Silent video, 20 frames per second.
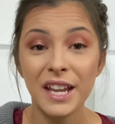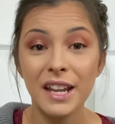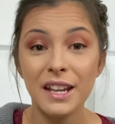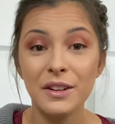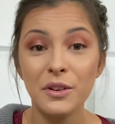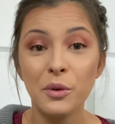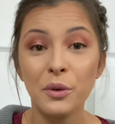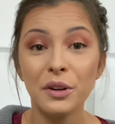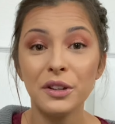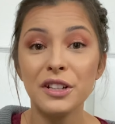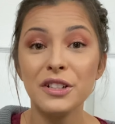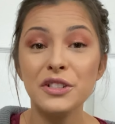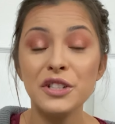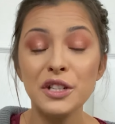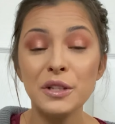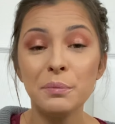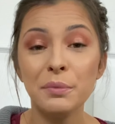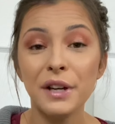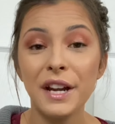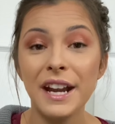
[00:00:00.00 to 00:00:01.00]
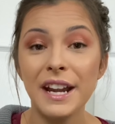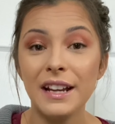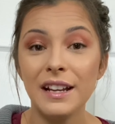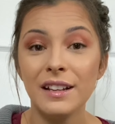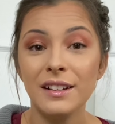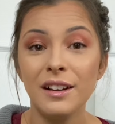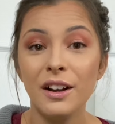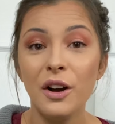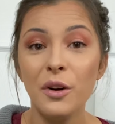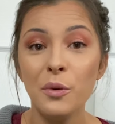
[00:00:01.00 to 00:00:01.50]
in order to
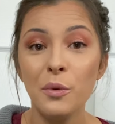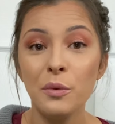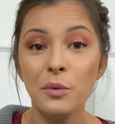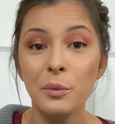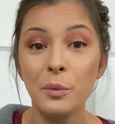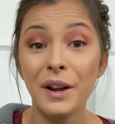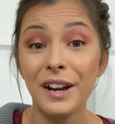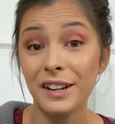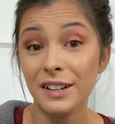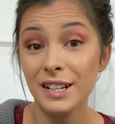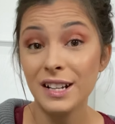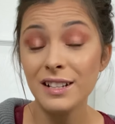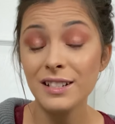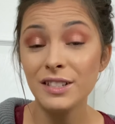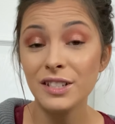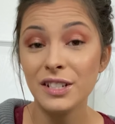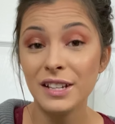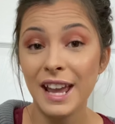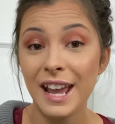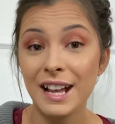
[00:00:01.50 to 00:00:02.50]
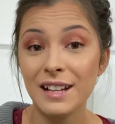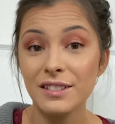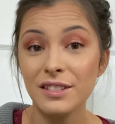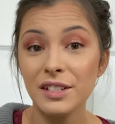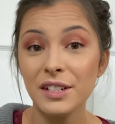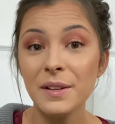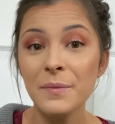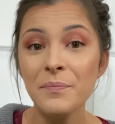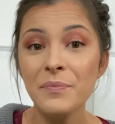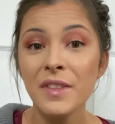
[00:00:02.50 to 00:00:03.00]
bring awareness to
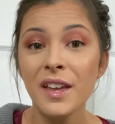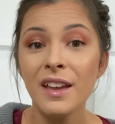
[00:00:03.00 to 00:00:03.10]
cancer.